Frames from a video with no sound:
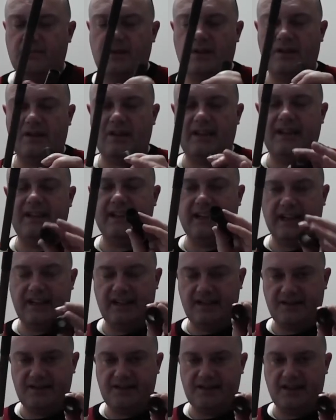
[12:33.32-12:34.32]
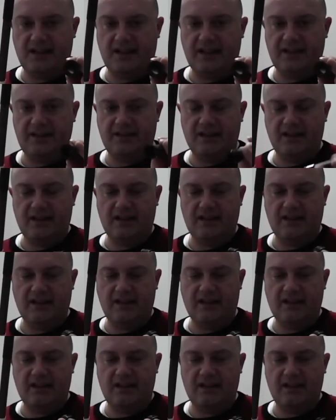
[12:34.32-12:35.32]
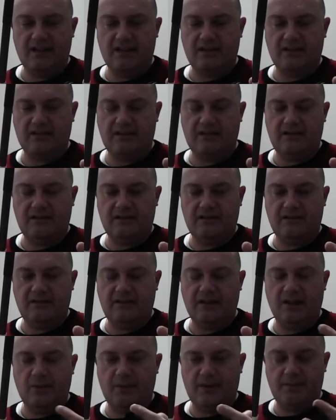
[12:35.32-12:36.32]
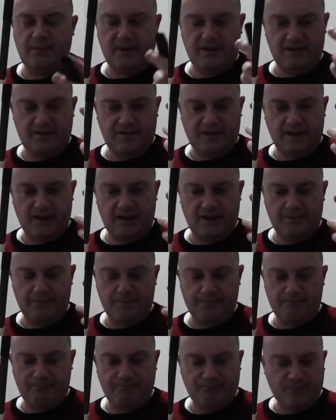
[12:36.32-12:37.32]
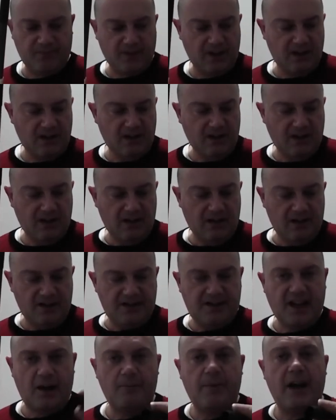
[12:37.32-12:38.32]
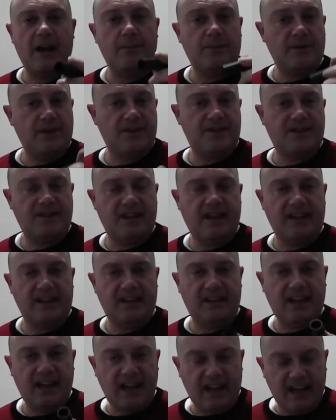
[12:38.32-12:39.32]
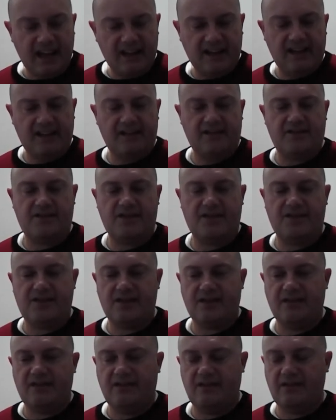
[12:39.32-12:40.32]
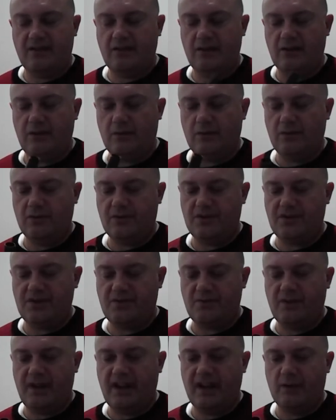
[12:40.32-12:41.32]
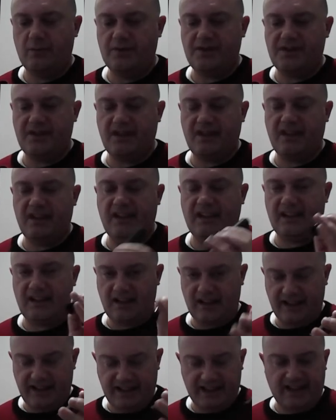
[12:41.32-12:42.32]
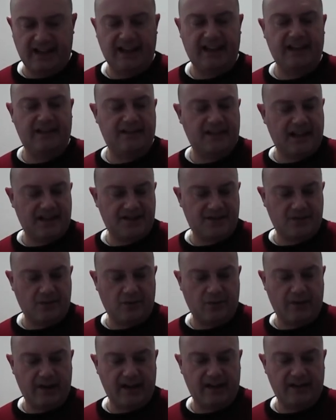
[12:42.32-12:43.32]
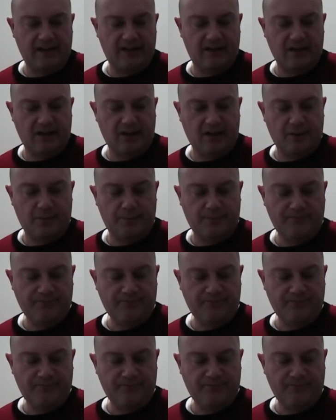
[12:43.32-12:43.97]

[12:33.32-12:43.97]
cleaned out the inside, you know, with a bit of sandpaper to get a key in it, just so that the glue will just really help stick in it. Cleaned it out. That's all ready to go.